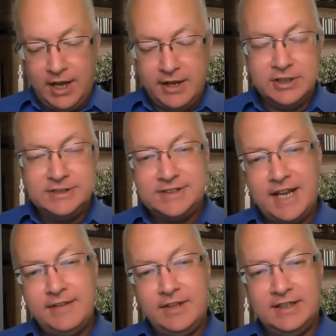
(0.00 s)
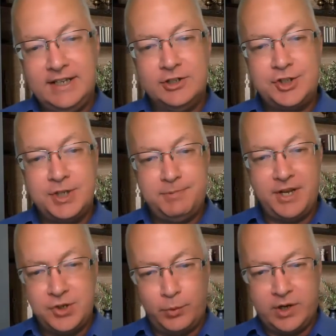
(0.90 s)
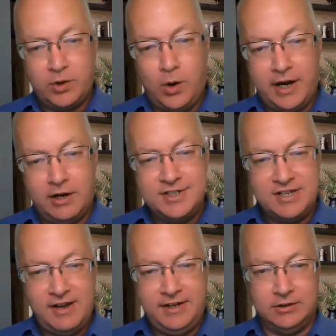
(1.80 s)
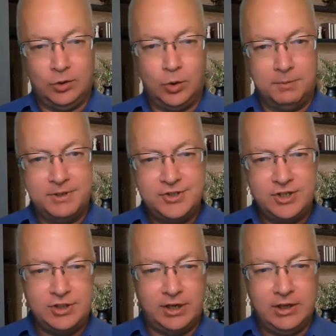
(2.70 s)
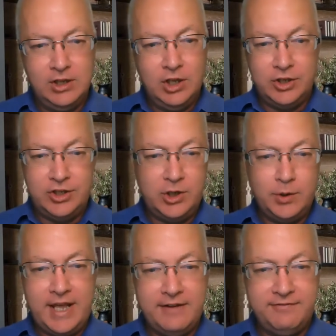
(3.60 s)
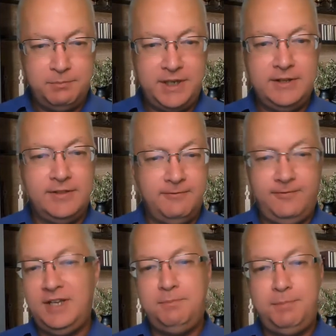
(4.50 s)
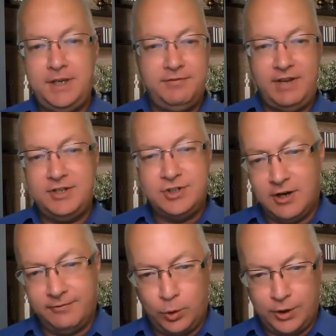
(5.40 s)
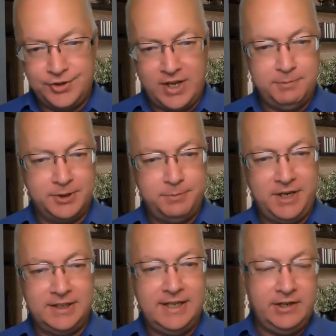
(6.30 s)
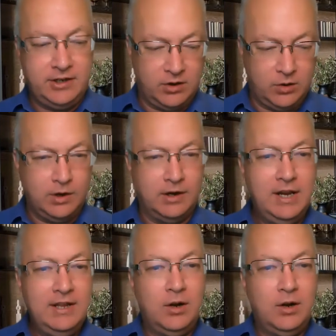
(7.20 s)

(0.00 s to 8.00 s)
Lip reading: Understand that leadership doesn't require a title or a position. You don't have to be the VP of HR, for example, to be a leader, or